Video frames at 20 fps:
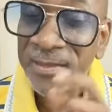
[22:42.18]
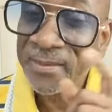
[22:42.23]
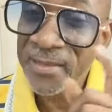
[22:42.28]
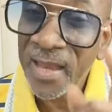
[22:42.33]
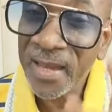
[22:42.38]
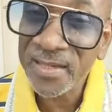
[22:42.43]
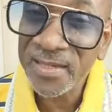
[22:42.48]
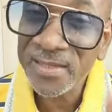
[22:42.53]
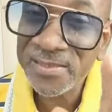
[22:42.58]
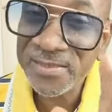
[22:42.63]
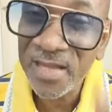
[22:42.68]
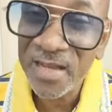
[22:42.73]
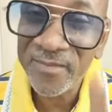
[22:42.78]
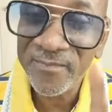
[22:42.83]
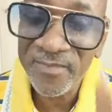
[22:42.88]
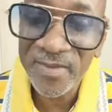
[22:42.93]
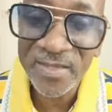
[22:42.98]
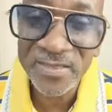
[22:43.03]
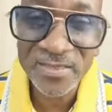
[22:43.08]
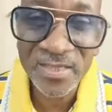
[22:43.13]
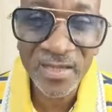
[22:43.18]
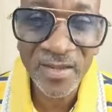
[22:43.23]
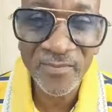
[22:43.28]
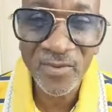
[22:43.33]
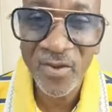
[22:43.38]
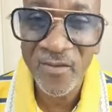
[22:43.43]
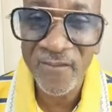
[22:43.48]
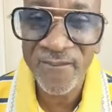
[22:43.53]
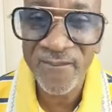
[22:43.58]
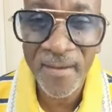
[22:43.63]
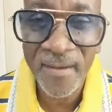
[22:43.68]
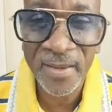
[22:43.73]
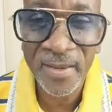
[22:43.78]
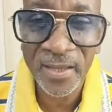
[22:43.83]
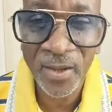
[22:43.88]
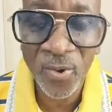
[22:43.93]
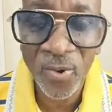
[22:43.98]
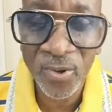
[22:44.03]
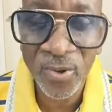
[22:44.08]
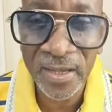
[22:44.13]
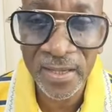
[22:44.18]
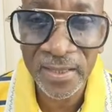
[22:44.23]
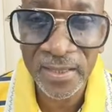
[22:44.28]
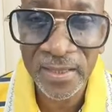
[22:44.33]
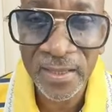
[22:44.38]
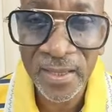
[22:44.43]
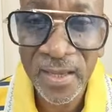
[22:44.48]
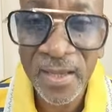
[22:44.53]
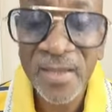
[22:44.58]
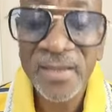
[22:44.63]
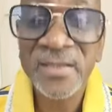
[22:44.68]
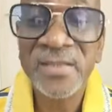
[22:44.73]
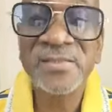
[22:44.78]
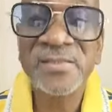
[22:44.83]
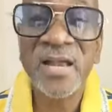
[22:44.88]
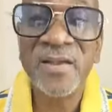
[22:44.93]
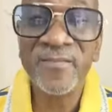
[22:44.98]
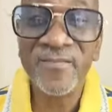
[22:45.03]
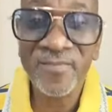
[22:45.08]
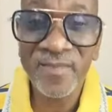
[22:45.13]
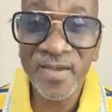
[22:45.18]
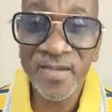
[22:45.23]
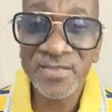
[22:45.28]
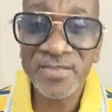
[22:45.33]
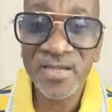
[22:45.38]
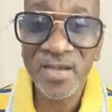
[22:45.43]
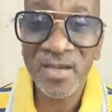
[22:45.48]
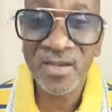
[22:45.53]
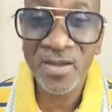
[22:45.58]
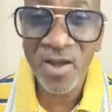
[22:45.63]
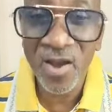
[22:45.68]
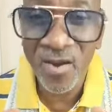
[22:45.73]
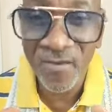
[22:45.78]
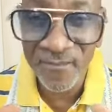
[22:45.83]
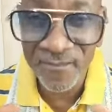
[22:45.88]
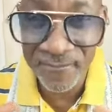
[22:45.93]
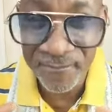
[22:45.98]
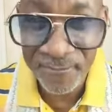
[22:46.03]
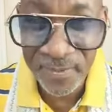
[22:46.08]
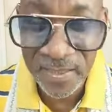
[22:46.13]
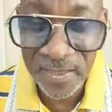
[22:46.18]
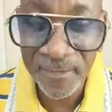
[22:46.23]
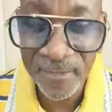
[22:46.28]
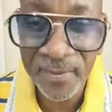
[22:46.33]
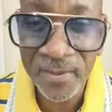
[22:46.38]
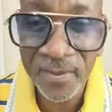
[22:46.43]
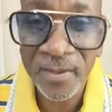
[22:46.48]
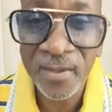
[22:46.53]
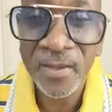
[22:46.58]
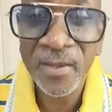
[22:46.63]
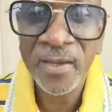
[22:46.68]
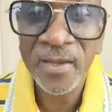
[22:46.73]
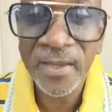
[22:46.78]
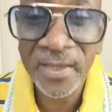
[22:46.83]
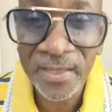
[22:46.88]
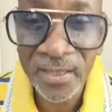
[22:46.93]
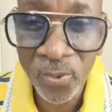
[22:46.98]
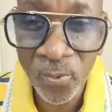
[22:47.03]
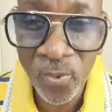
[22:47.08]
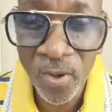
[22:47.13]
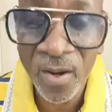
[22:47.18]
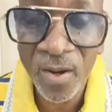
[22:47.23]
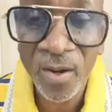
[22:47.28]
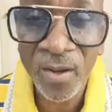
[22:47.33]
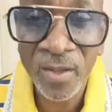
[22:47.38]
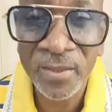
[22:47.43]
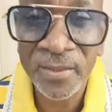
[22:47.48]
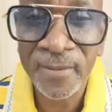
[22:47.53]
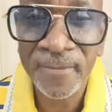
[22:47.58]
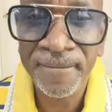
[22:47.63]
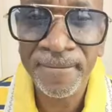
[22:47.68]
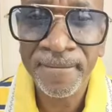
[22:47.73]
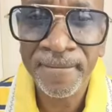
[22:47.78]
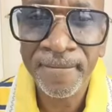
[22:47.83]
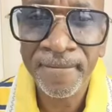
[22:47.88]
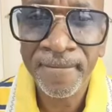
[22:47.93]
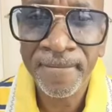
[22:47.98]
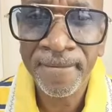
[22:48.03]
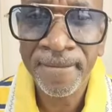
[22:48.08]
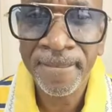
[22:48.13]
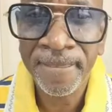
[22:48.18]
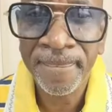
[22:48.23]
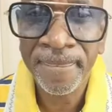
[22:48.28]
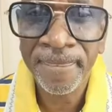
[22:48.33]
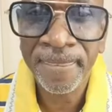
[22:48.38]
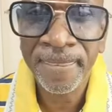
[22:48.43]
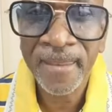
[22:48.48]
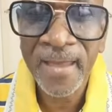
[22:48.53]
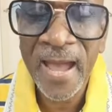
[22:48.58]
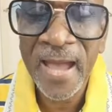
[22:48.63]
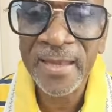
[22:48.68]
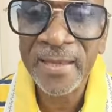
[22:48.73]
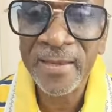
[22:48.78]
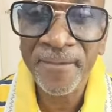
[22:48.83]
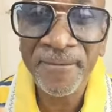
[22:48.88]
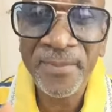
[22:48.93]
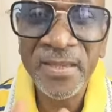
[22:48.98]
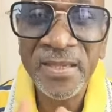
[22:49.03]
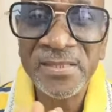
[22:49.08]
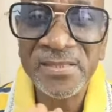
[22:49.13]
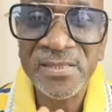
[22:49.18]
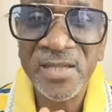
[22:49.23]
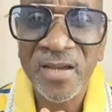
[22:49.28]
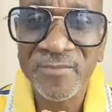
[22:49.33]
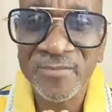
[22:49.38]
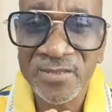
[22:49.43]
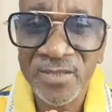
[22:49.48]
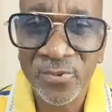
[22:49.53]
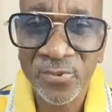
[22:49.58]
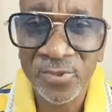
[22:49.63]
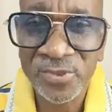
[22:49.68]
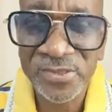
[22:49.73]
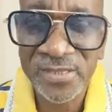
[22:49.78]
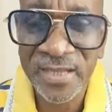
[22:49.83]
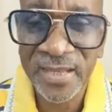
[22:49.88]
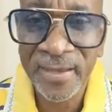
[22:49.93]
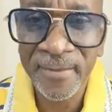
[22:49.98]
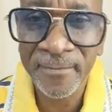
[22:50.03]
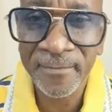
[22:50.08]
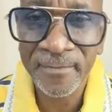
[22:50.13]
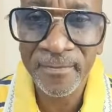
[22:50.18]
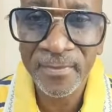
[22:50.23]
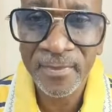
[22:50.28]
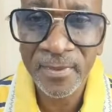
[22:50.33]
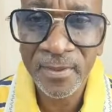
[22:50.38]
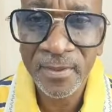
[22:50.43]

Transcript: Not the salvation of your family only, the salvation of people in the world and the peace of Jerusalem.